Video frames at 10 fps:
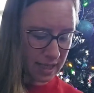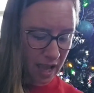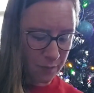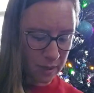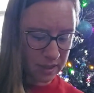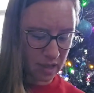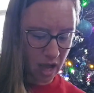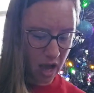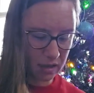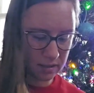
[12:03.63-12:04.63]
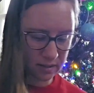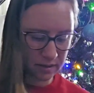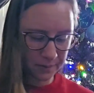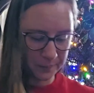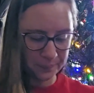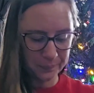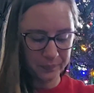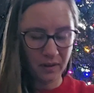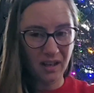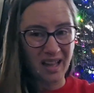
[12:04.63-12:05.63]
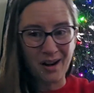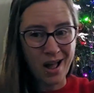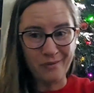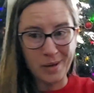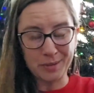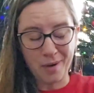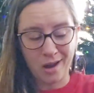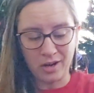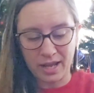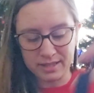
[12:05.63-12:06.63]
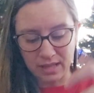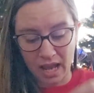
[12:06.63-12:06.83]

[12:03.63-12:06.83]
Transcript: I have my socks. I don't have much progress.